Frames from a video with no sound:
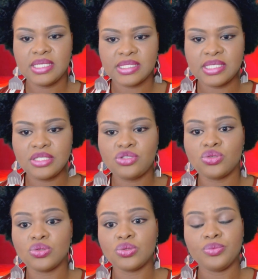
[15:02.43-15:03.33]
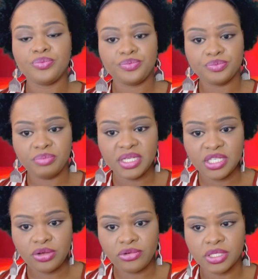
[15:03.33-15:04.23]
easy to be
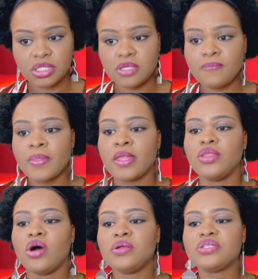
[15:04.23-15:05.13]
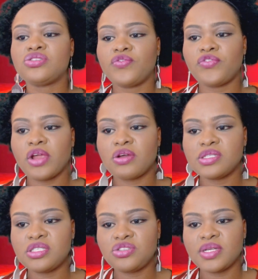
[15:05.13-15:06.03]
decreased. Now the Soufriere
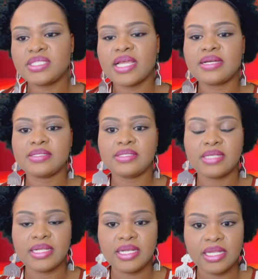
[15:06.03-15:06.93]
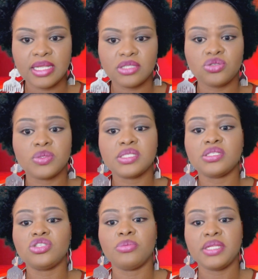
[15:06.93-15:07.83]
constituency, I consider it leaning towards
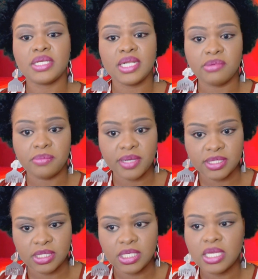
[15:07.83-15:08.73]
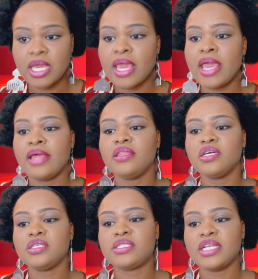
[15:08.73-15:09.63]
the Dominica Labour Party.
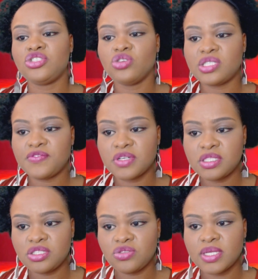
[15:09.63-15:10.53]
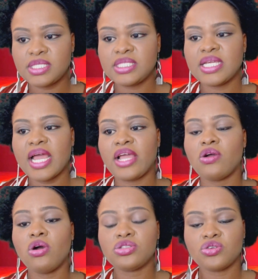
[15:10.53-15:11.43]
The St. Joseph constituency, I
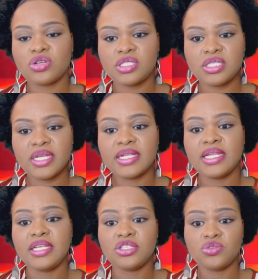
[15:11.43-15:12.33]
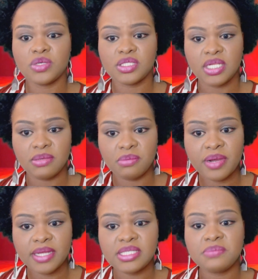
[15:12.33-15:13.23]
also consider it leaning towards the Labour
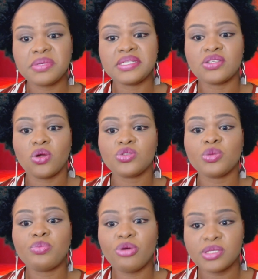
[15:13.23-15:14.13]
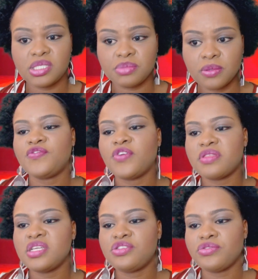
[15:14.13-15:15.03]
Party, but it's also possible. So for
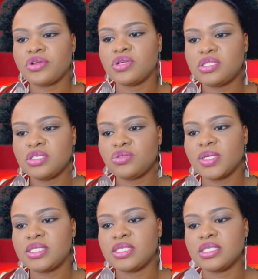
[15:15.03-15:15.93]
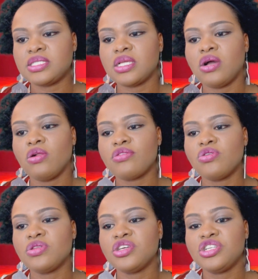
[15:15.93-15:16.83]
these 3 constituencies,
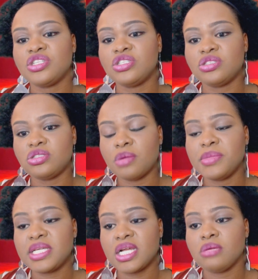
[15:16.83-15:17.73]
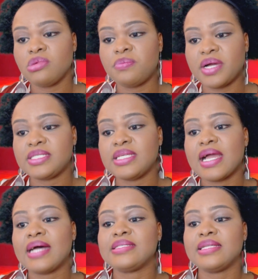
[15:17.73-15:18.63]
although the Dominica Labour Party
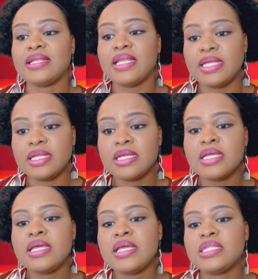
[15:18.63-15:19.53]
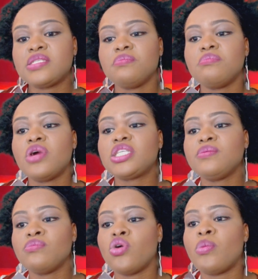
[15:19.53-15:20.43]
has a lead, it's much
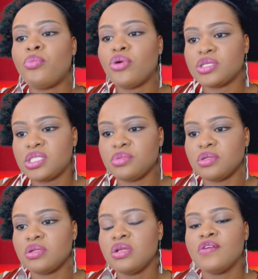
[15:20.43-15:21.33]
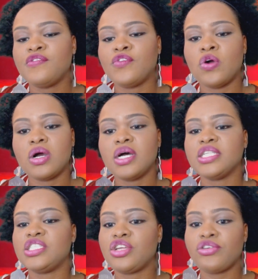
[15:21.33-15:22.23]
more possible for a
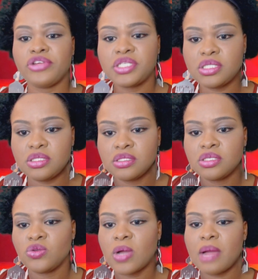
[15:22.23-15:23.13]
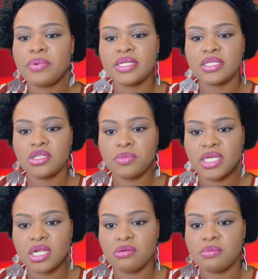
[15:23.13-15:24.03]
decrease to happen in the
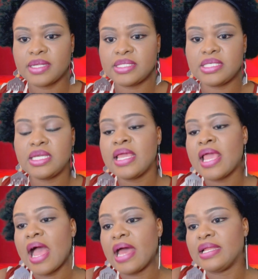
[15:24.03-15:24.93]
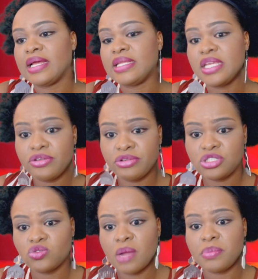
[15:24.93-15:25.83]
Dominica Labour Party and an
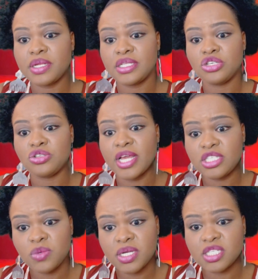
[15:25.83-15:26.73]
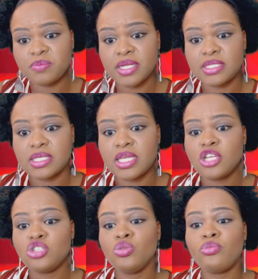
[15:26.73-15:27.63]
increase to happen in the United Workers' Party
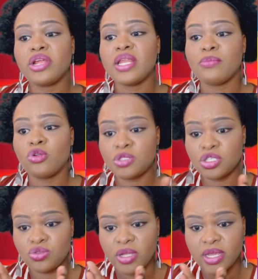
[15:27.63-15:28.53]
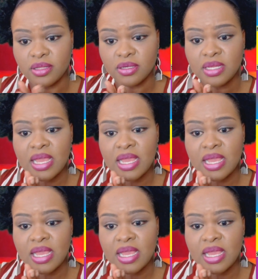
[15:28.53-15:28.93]
to bring them closer together